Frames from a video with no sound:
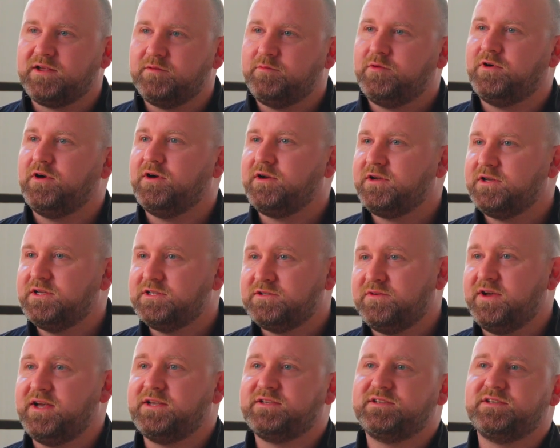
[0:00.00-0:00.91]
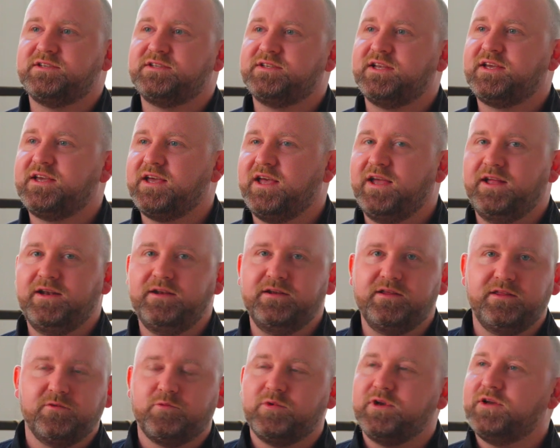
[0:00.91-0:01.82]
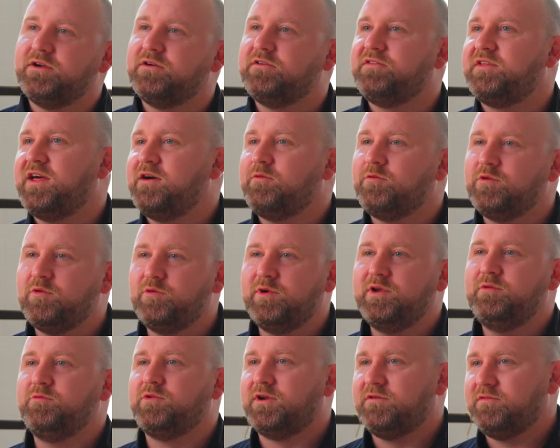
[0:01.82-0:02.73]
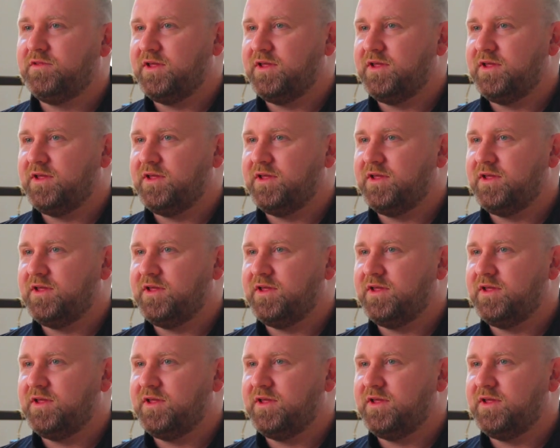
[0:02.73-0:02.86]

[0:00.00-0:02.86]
the parka as fast as they can, and the winner of that will win one of